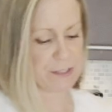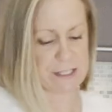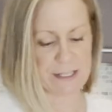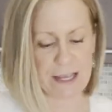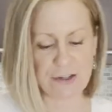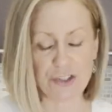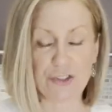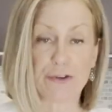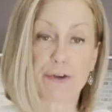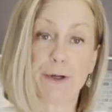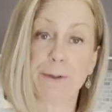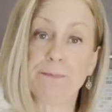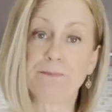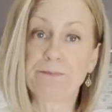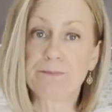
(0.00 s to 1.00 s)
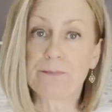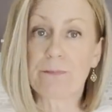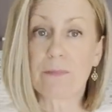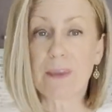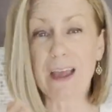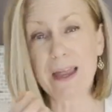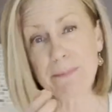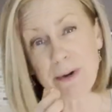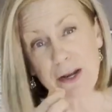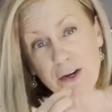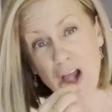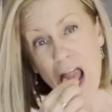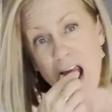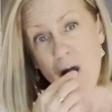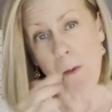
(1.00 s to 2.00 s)
this has sugar and
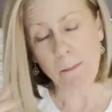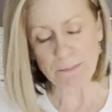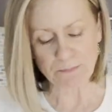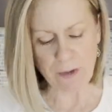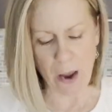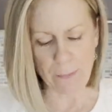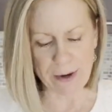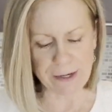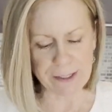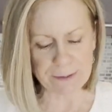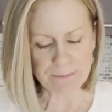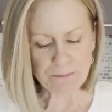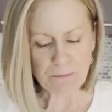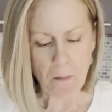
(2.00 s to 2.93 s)
butter now in it.